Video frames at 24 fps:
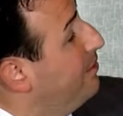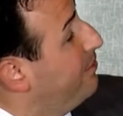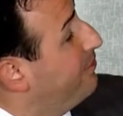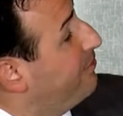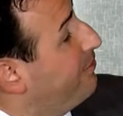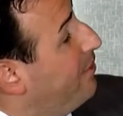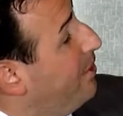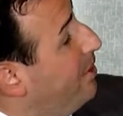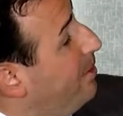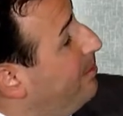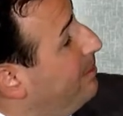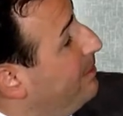
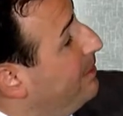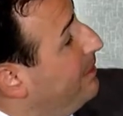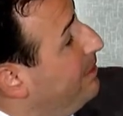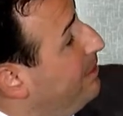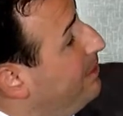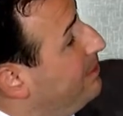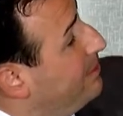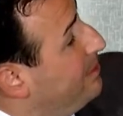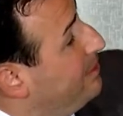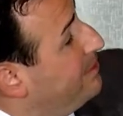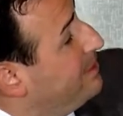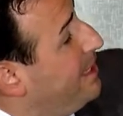from
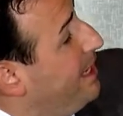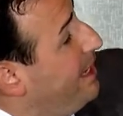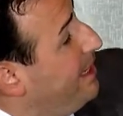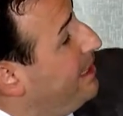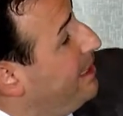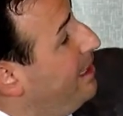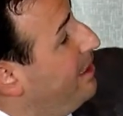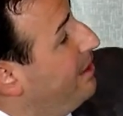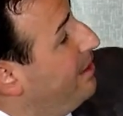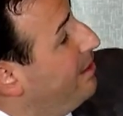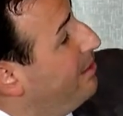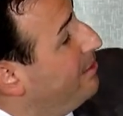
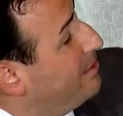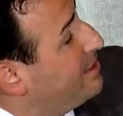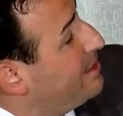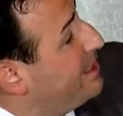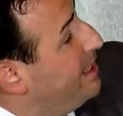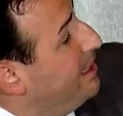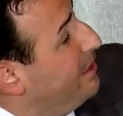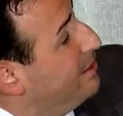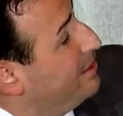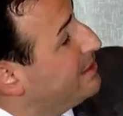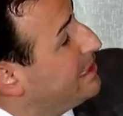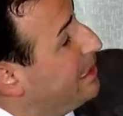taking
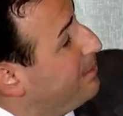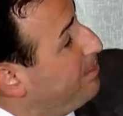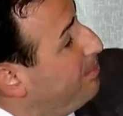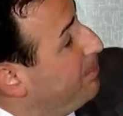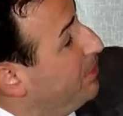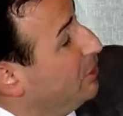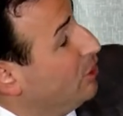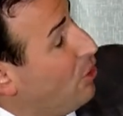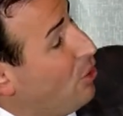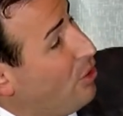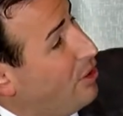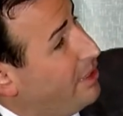signals that
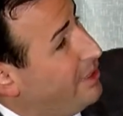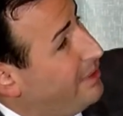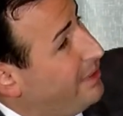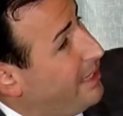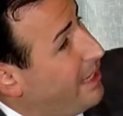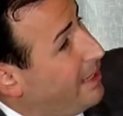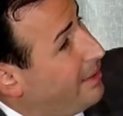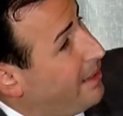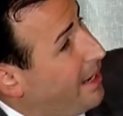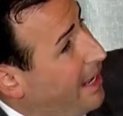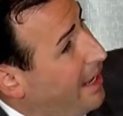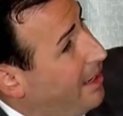belong in
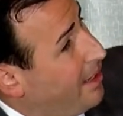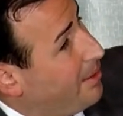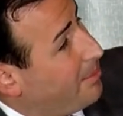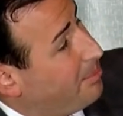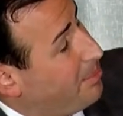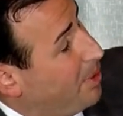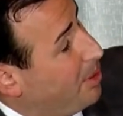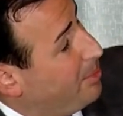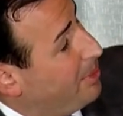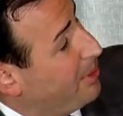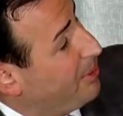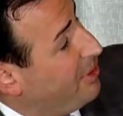that
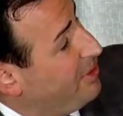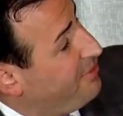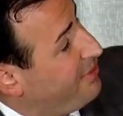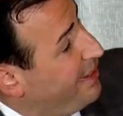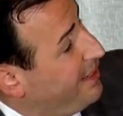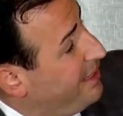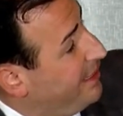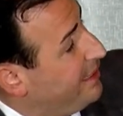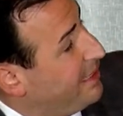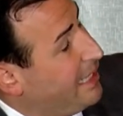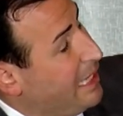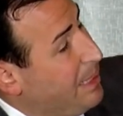pulmonary
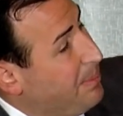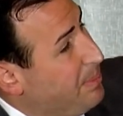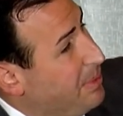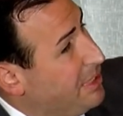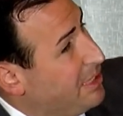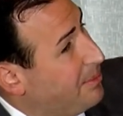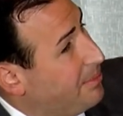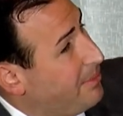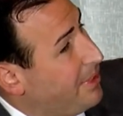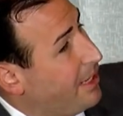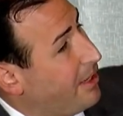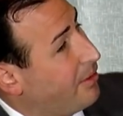vein and keeping
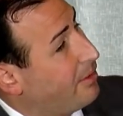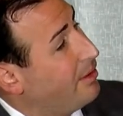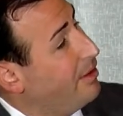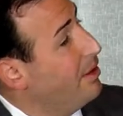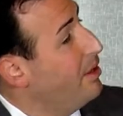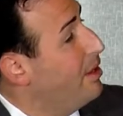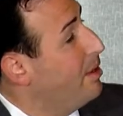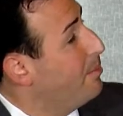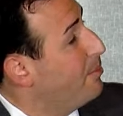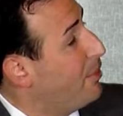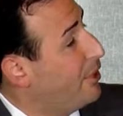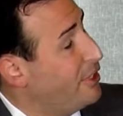them there
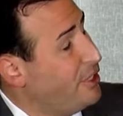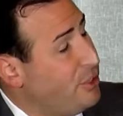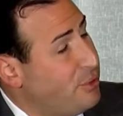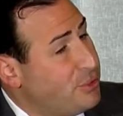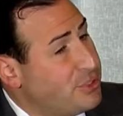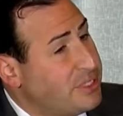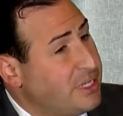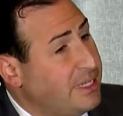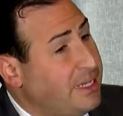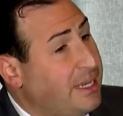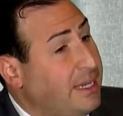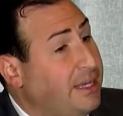by
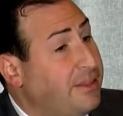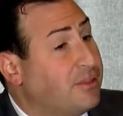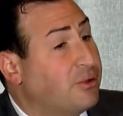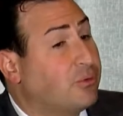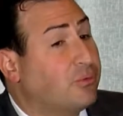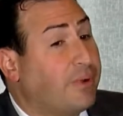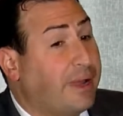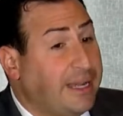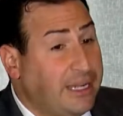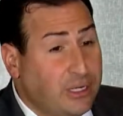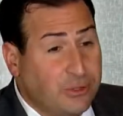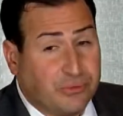using either
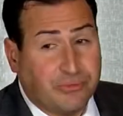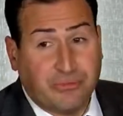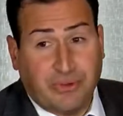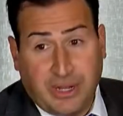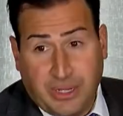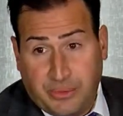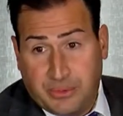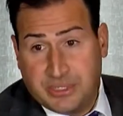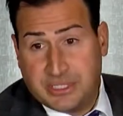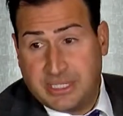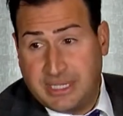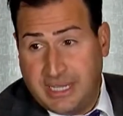
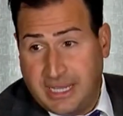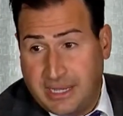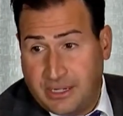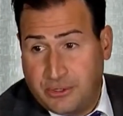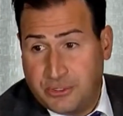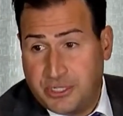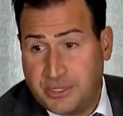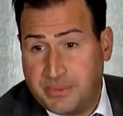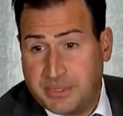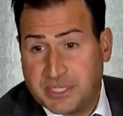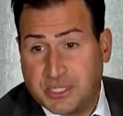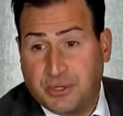radiofrequency
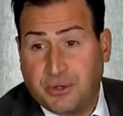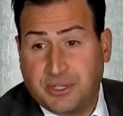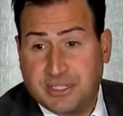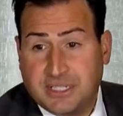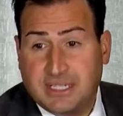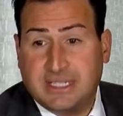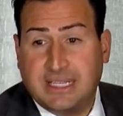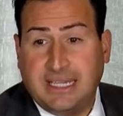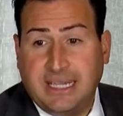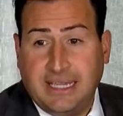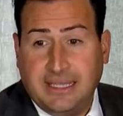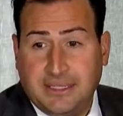energy, which
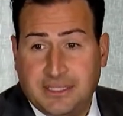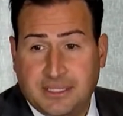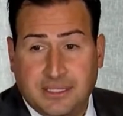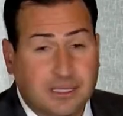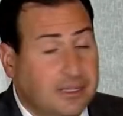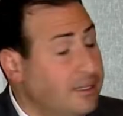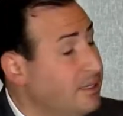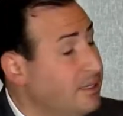causes heat,